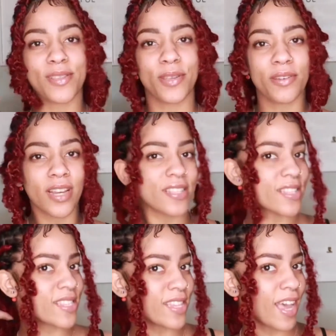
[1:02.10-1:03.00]
so you guys
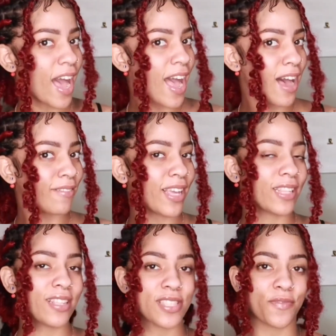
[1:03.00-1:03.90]
can see I have
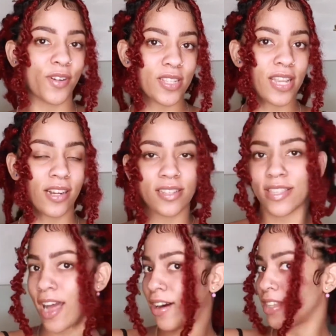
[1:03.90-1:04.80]
like this first
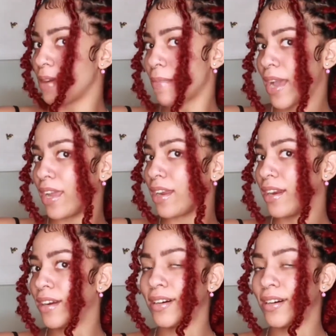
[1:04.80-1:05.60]
hairstyle in my hair.